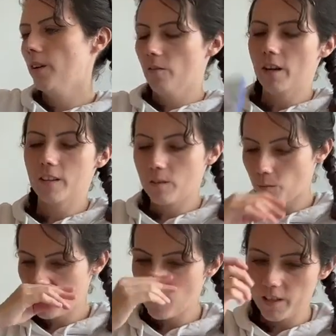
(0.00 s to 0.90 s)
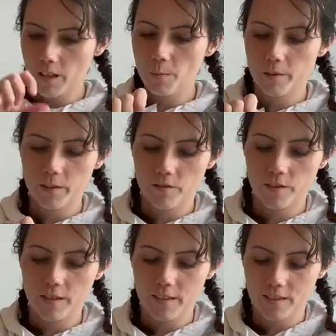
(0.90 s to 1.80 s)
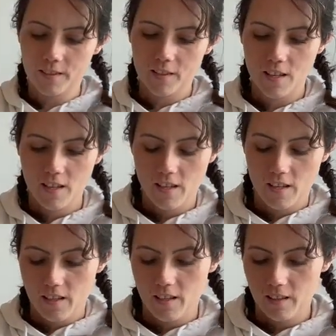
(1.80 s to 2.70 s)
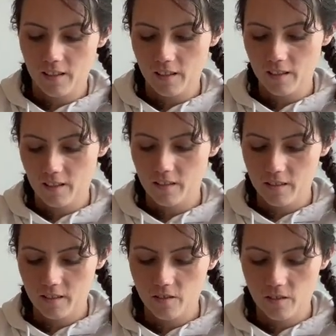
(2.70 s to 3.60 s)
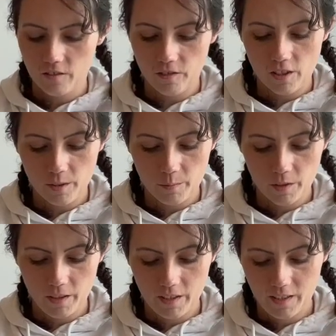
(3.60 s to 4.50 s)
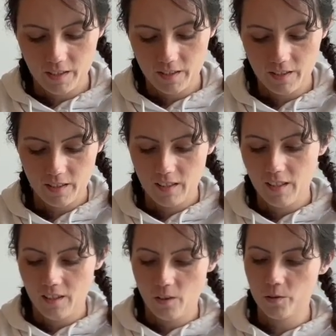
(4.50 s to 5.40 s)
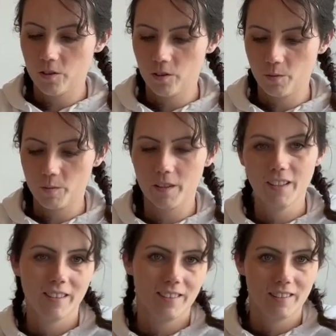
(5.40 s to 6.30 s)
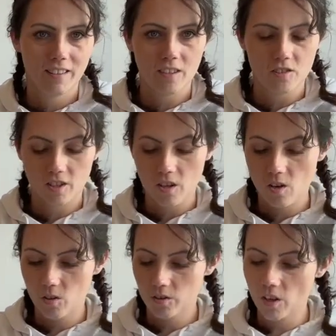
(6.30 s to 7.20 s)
We tried a couple of different things because, you know, you want to have fun, but also don't want to be catching a cold.